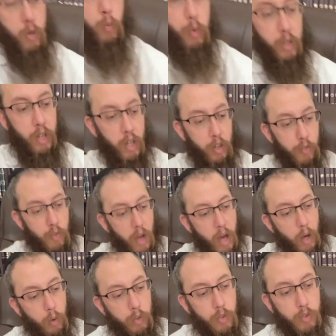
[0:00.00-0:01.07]
we gave
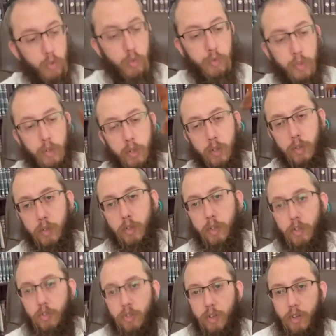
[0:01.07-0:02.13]
out a souvenir to
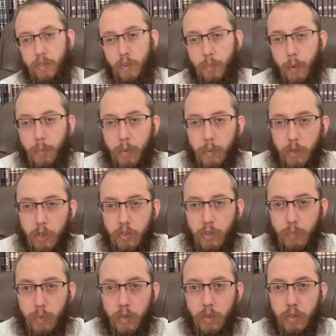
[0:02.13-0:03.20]
each and every
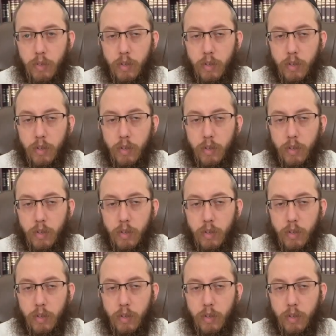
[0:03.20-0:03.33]
participant,